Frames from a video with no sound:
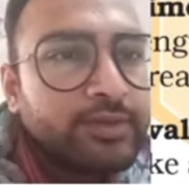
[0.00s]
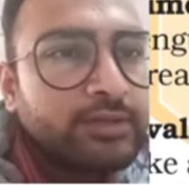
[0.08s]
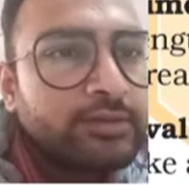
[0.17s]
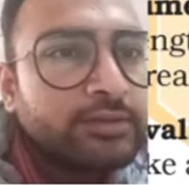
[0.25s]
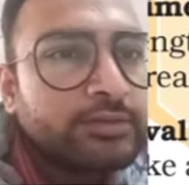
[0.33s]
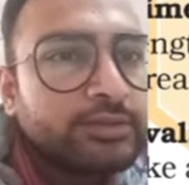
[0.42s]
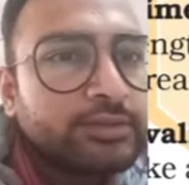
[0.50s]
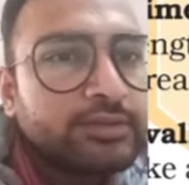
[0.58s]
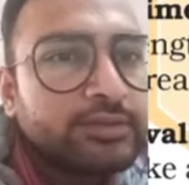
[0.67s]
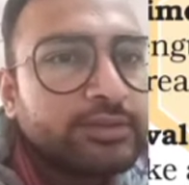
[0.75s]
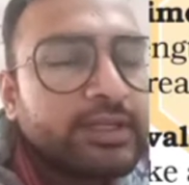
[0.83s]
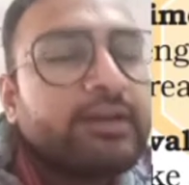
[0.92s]
knows
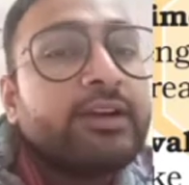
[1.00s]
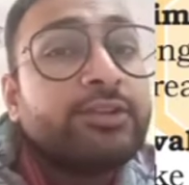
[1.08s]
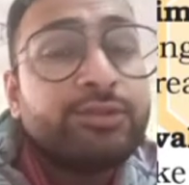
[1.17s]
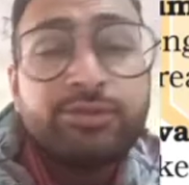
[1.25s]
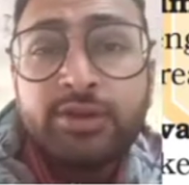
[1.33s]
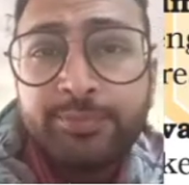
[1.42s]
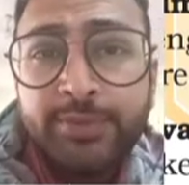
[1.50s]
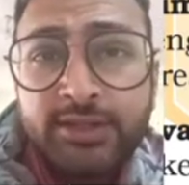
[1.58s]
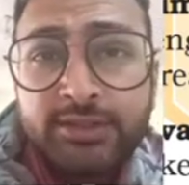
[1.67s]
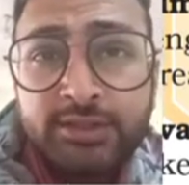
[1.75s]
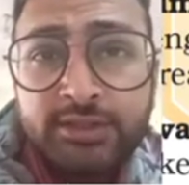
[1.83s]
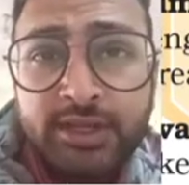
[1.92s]
there are 2
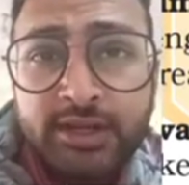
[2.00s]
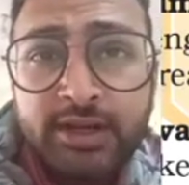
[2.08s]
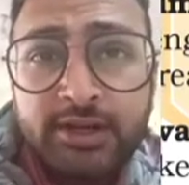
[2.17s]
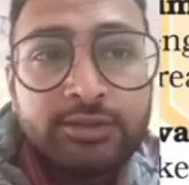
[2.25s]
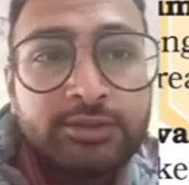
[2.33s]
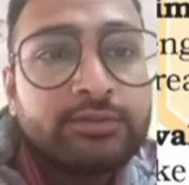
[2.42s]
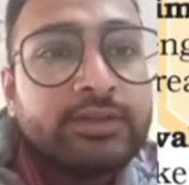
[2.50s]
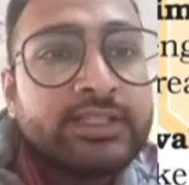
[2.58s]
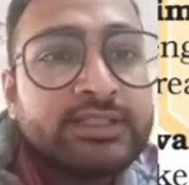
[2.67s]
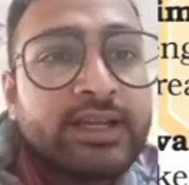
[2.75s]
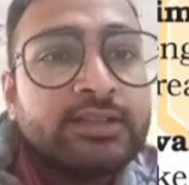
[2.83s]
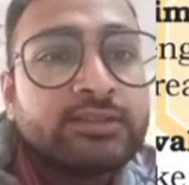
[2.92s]
umpires on the ground who
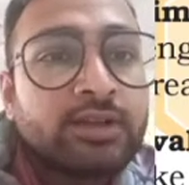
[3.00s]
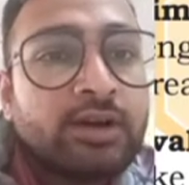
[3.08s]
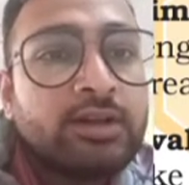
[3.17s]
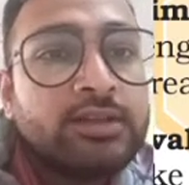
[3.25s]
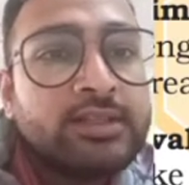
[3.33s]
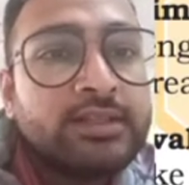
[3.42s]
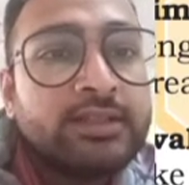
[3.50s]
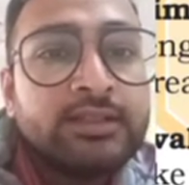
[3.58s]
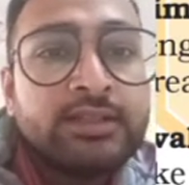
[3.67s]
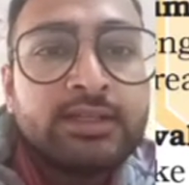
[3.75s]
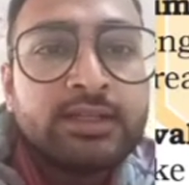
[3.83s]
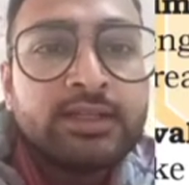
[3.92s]
decides all the
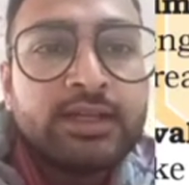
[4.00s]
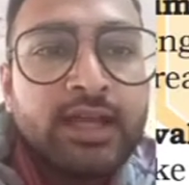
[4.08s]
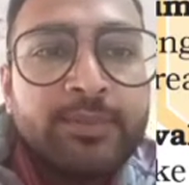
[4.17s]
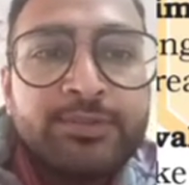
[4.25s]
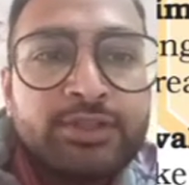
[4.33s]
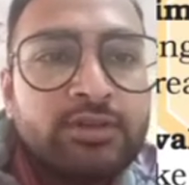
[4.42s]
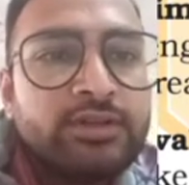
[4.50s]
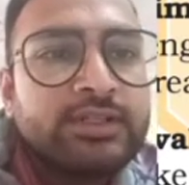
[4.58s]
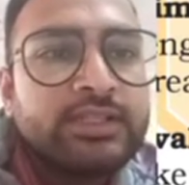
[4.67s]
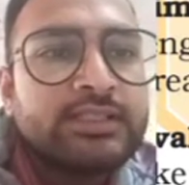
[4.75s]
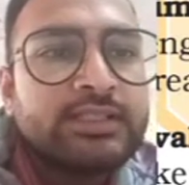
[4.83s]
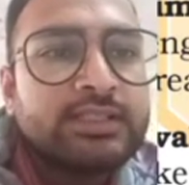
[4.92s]
absolute
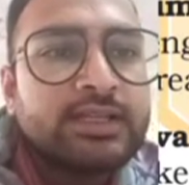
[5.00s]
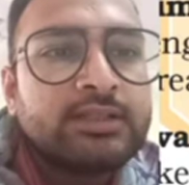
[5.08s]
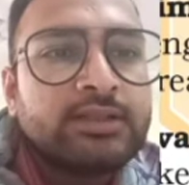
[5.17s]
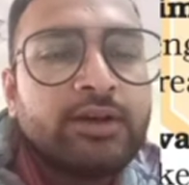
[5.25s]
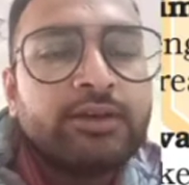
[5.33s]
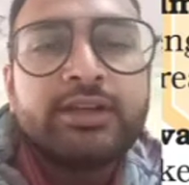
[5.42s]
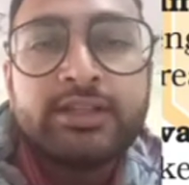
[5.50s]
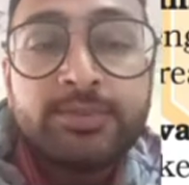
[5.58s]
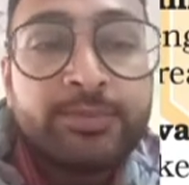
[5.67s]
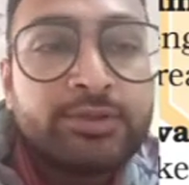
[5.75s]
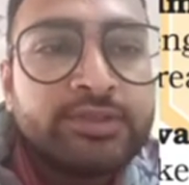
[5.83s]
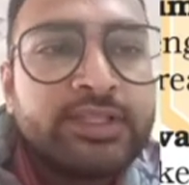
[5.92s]
decision or a
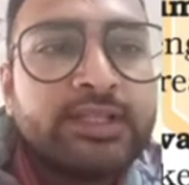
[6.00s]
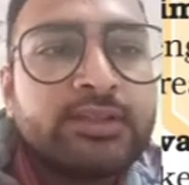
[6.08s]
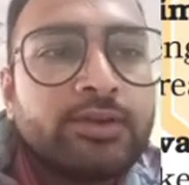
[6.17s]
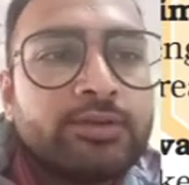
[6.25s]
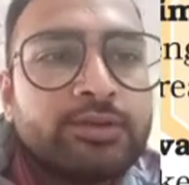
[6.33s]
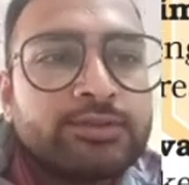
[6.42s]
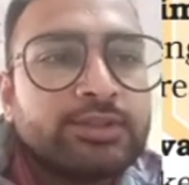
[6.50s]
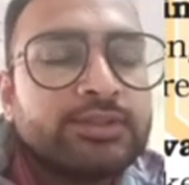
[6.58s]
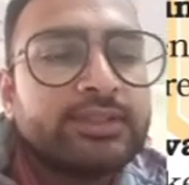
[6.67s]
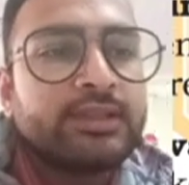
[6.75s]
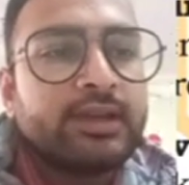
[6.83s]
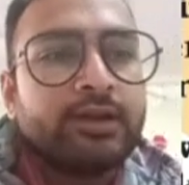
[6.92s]
dispute that grows on
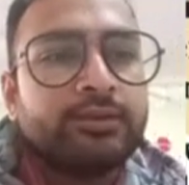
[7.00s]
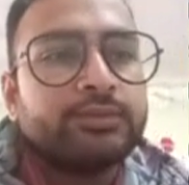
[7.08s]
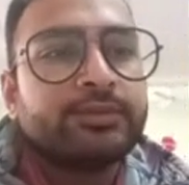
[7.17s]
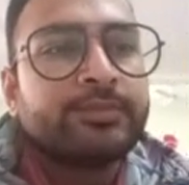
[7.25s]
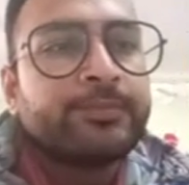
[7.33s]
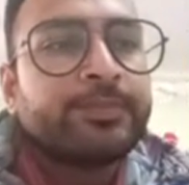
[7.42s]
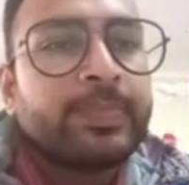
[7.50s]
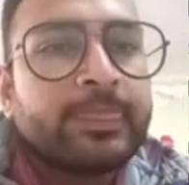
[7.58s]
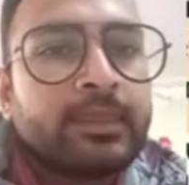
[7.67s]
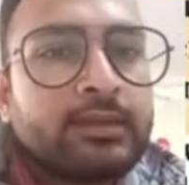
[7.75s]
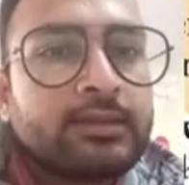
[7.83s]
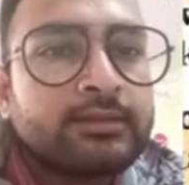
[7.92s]
this ground.
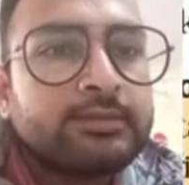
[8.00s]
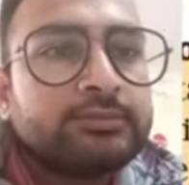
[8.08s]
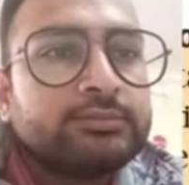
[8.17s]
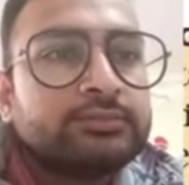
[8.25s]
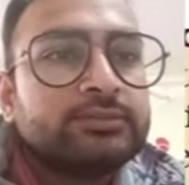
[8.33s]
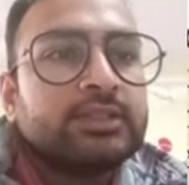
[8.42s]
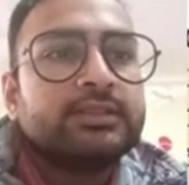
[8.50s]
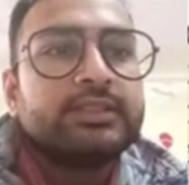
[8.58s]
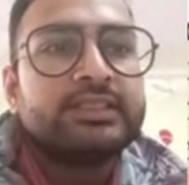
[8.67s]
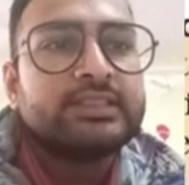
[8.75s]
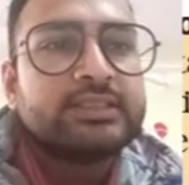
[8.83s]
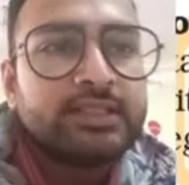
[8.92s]

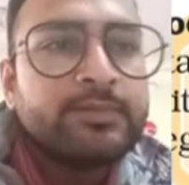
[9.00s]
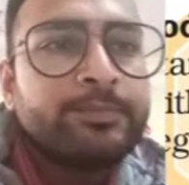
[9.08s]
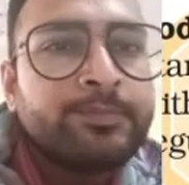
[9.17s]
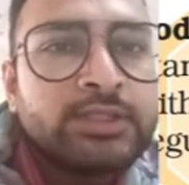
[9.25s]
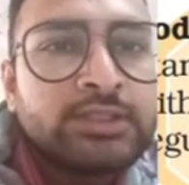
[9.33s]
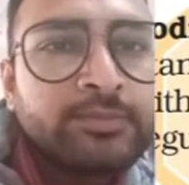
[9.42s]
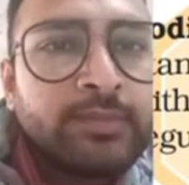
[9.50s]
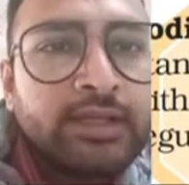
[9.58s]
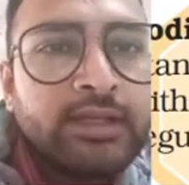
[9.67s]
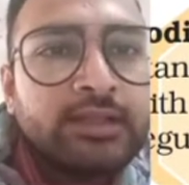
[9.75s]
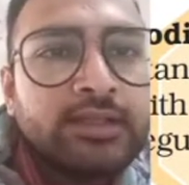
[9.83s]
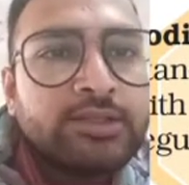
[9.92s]
The stump must
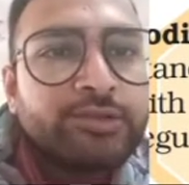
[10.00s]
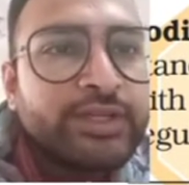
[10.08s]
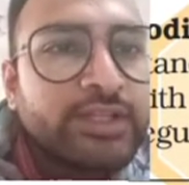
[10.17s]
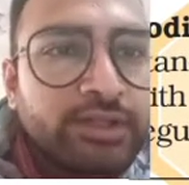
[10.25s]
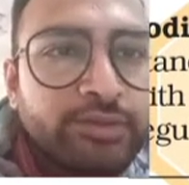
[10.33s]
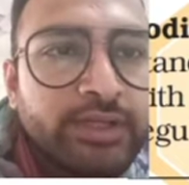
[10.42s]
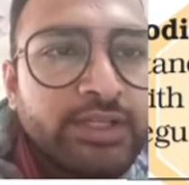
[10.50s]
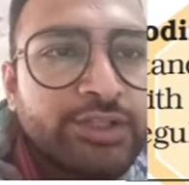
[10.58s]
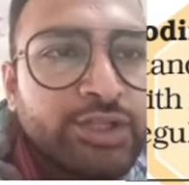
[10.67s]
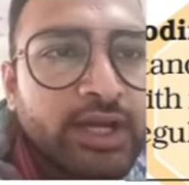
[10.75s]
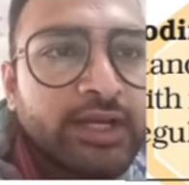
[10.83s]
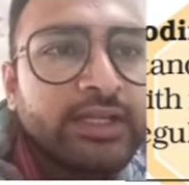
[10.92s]
be
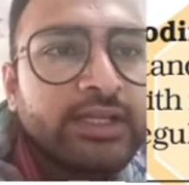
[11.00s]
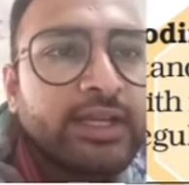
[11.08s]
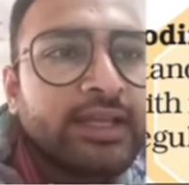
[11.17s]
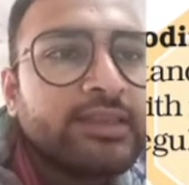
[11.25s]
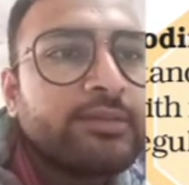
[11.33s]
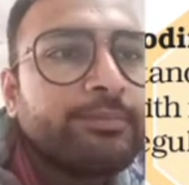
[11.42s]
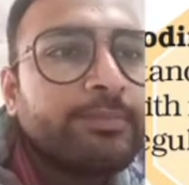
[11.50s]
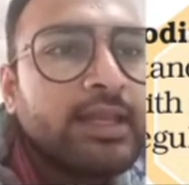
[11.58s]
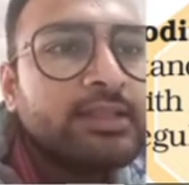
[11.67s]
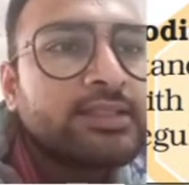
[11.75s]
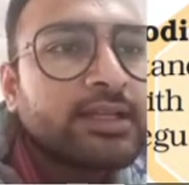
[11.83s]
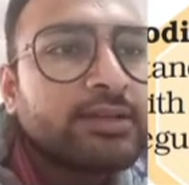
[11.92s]
22-inch high and the
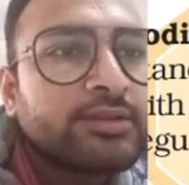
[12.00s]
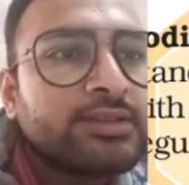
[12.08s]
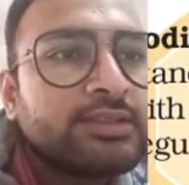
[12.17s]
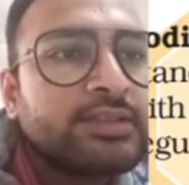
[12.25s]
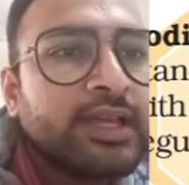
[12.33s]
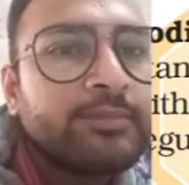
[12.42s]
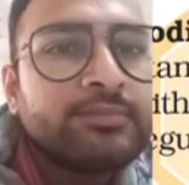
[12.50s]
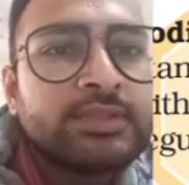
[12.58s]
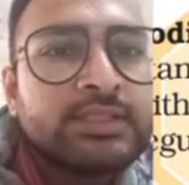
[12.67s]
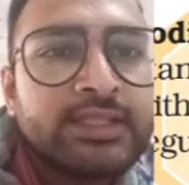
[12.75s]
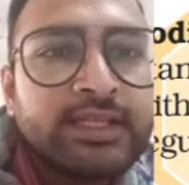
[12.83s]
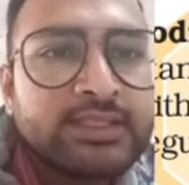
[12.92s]
bells across
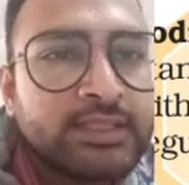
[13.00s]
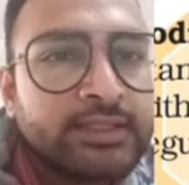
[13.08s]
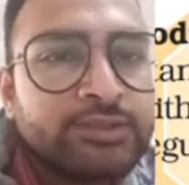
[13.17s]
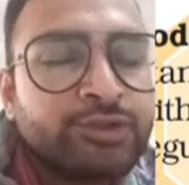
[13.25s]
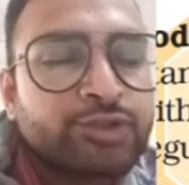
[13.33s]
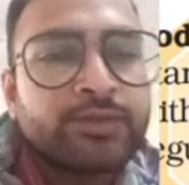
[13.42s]
them 6-inch.